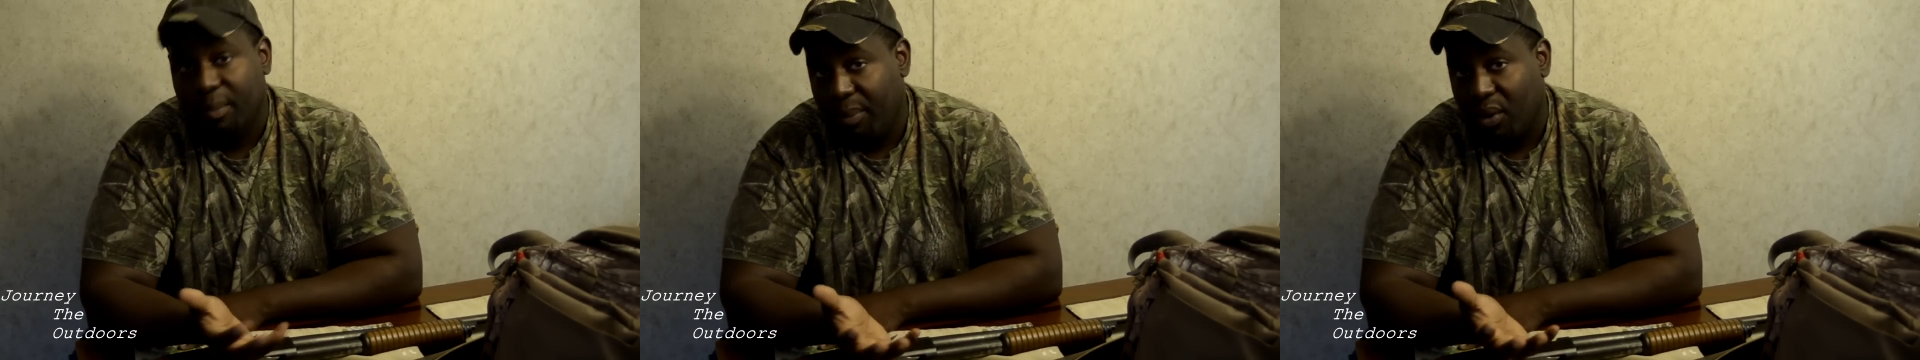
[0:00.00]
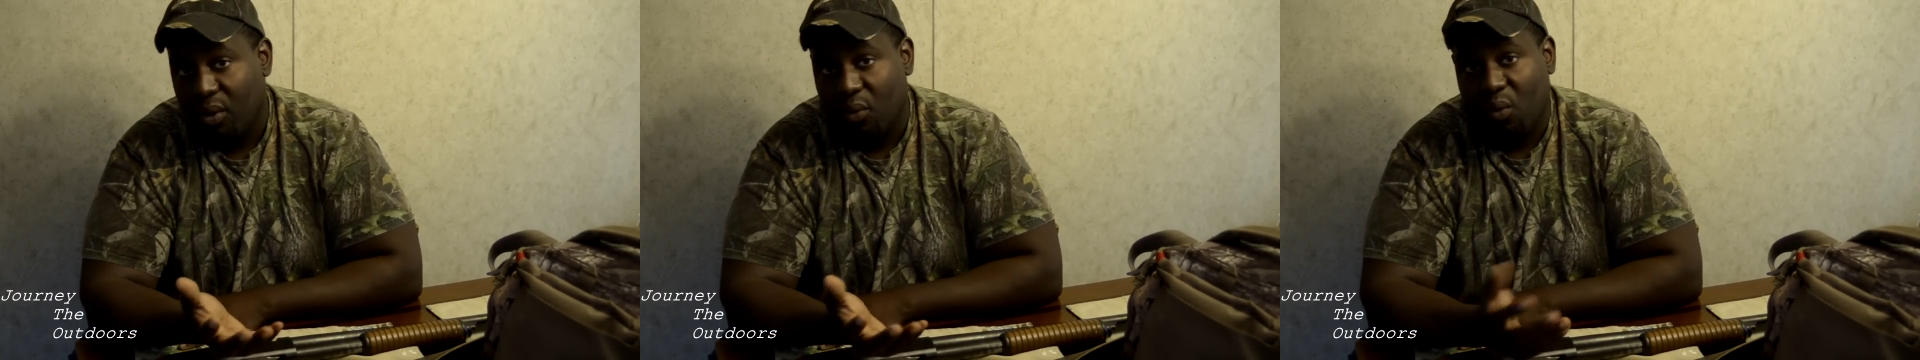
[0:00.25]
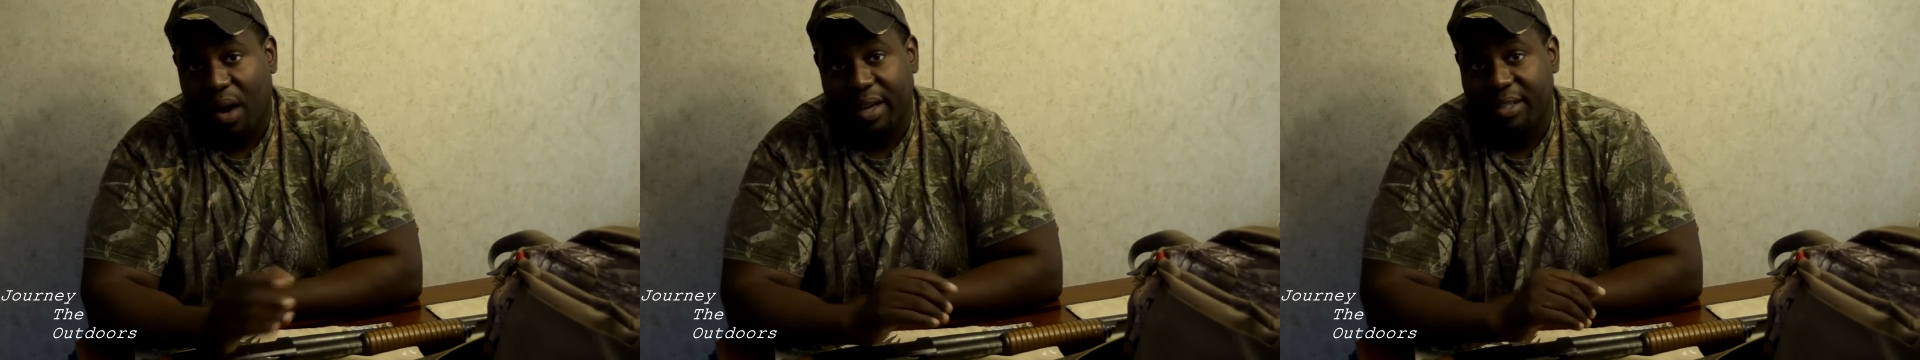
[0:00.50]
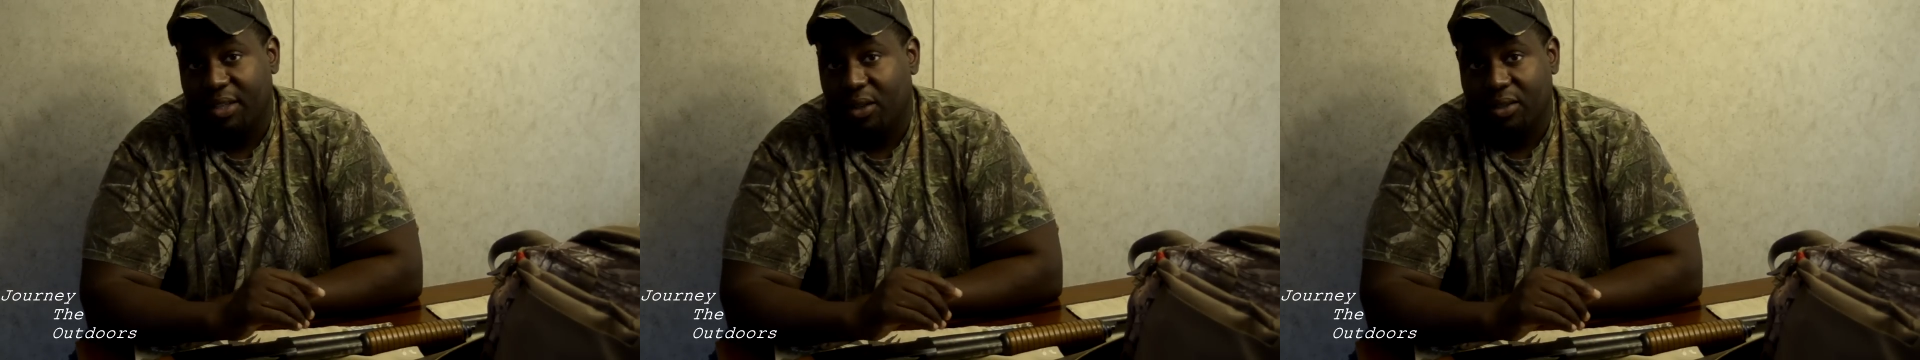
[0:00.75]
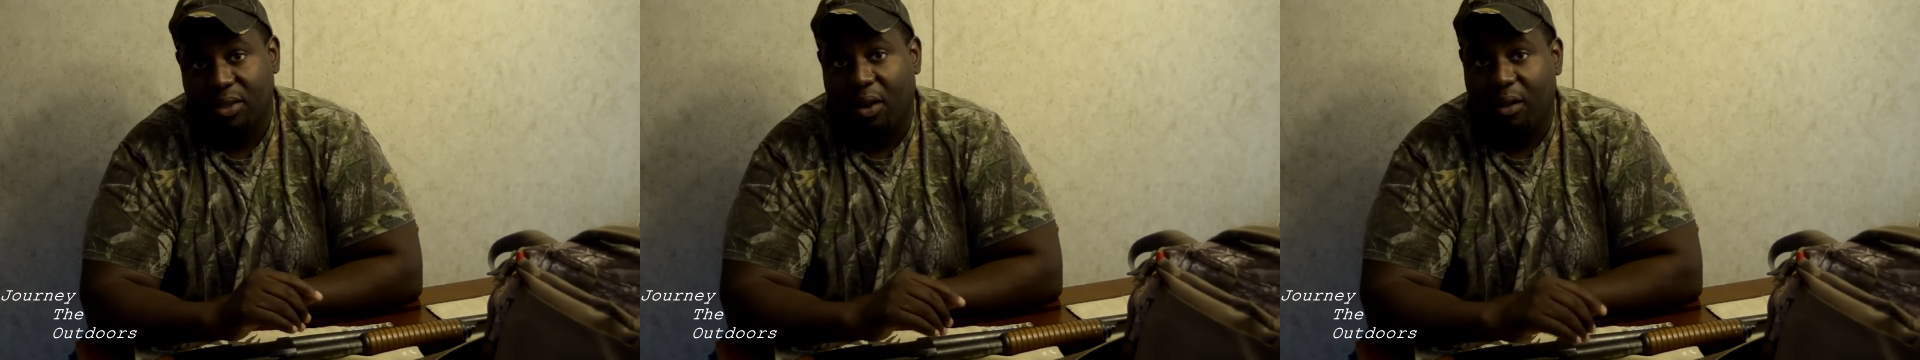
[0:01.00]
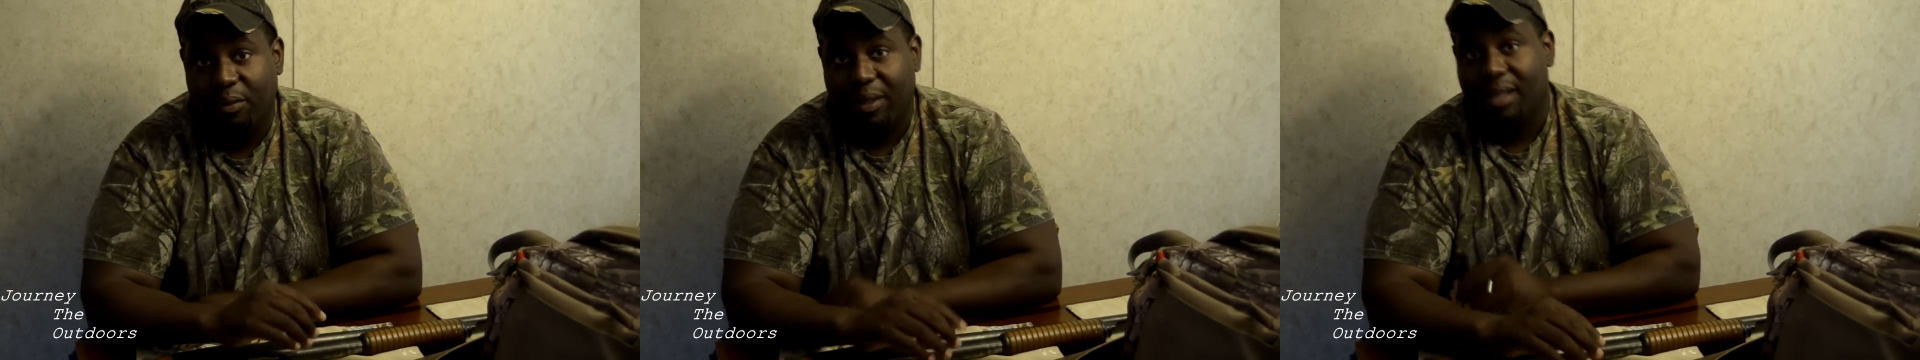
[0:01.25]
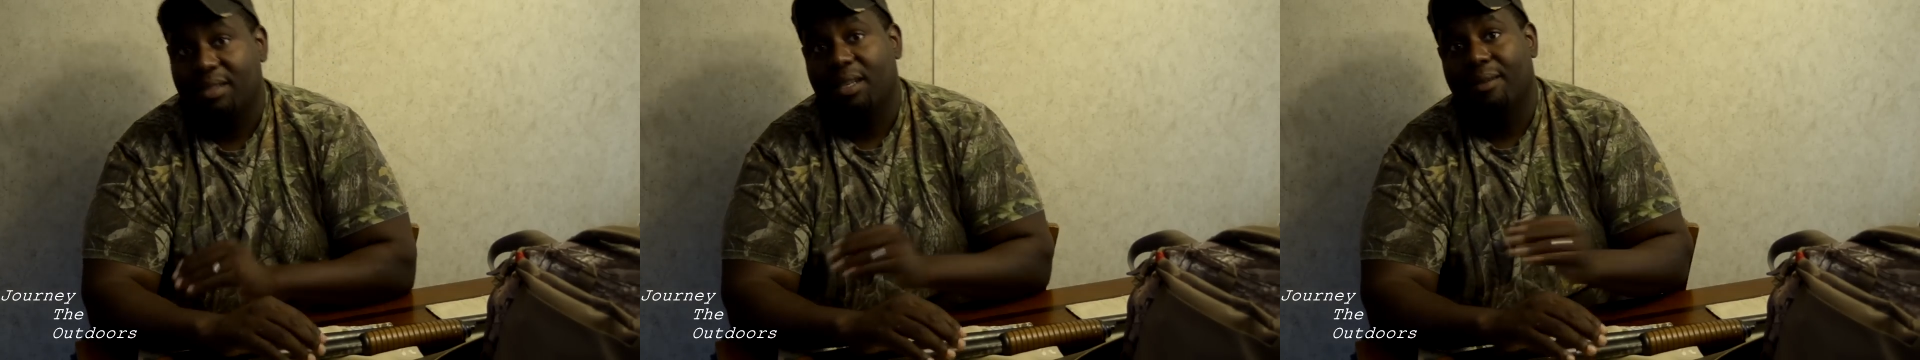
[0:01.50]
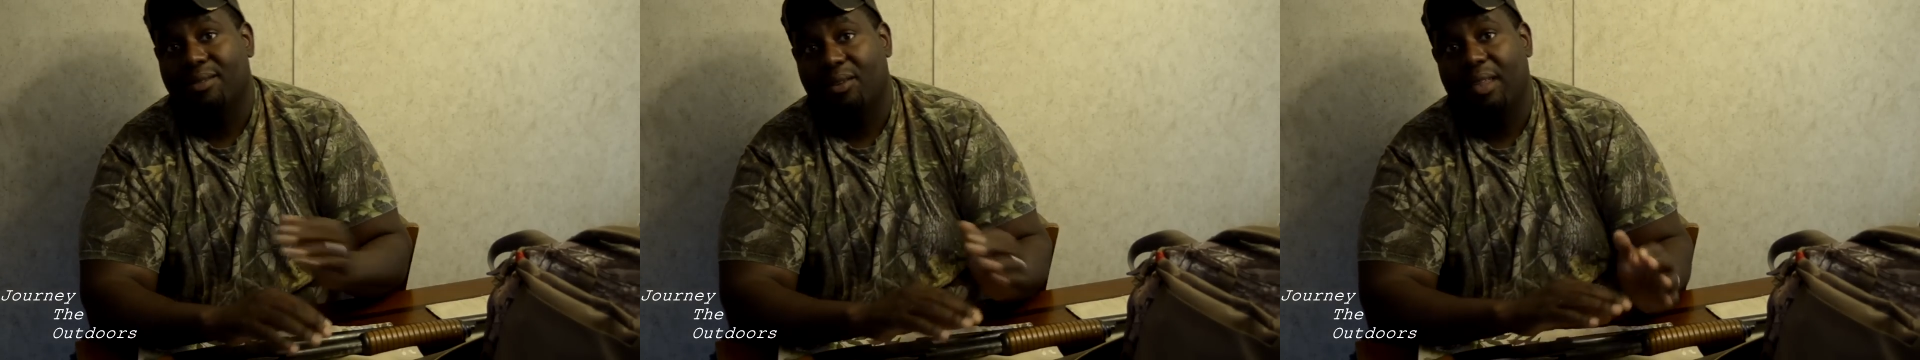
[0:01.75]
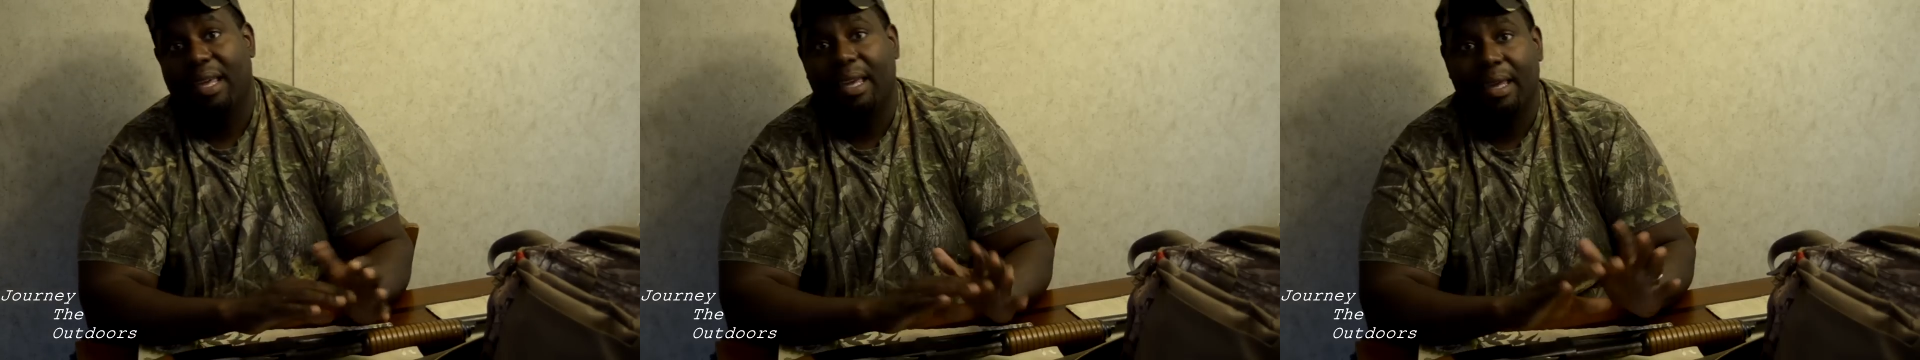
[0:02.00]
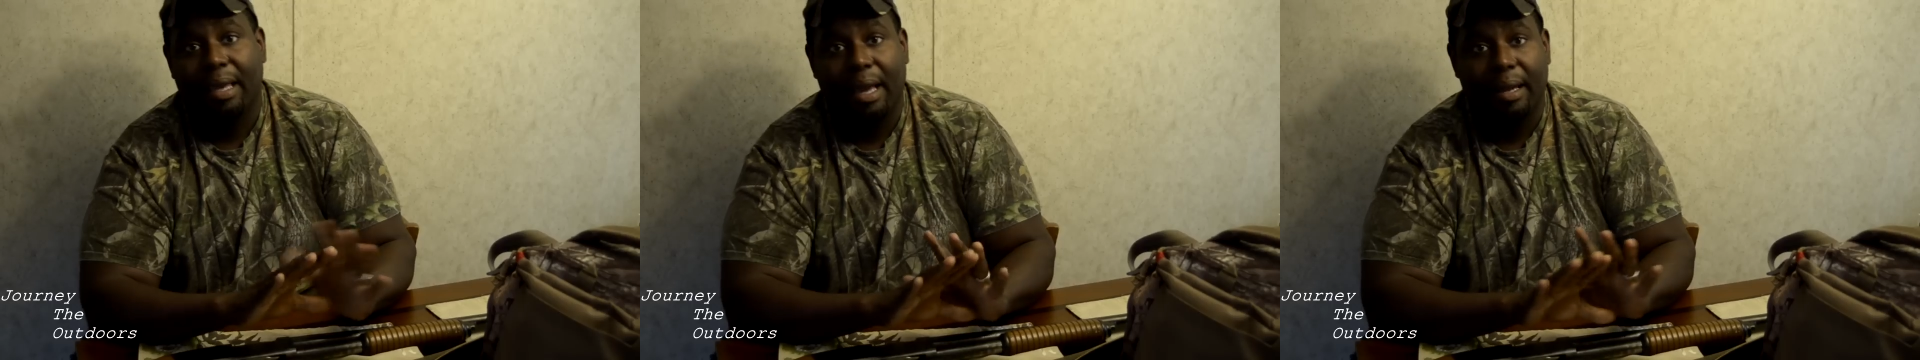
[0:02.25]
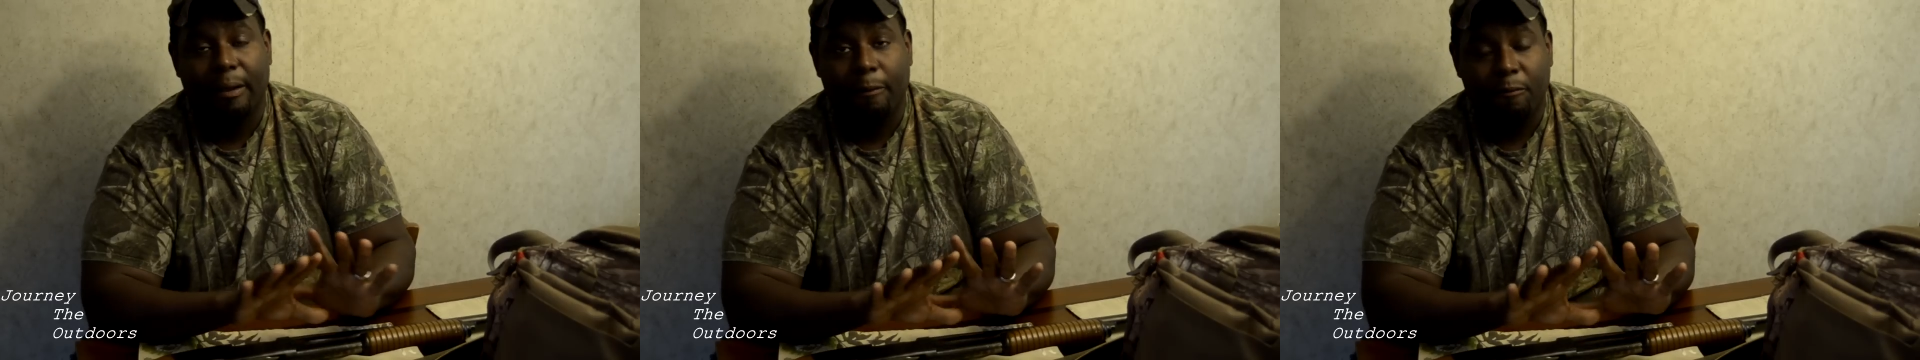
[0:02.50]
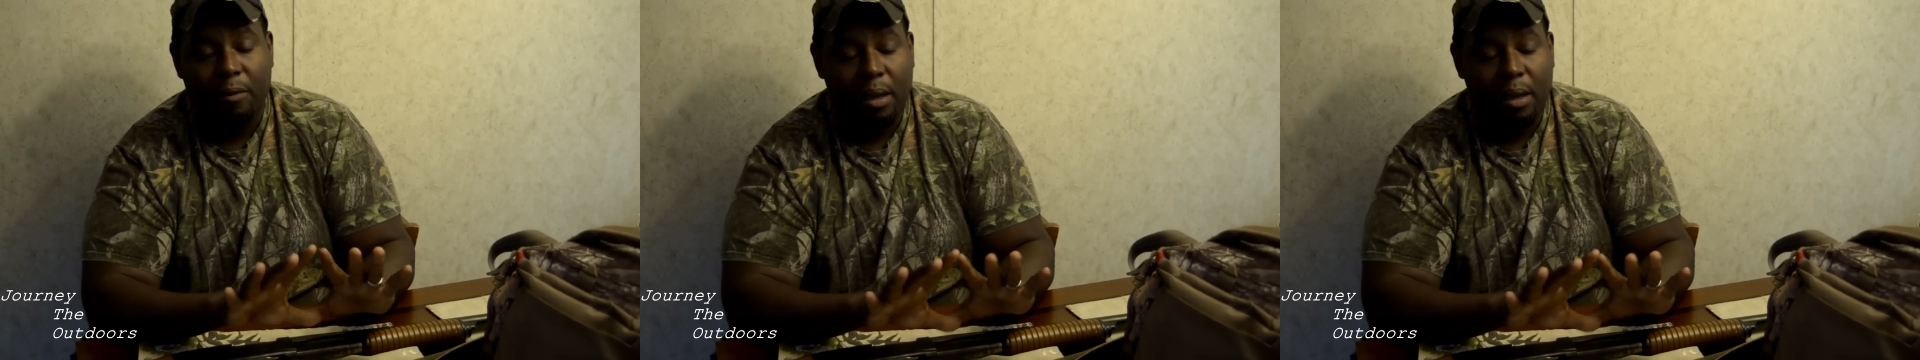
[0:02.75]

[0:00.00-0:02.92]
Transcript: bird watchers, all of that stuff, so they can kind of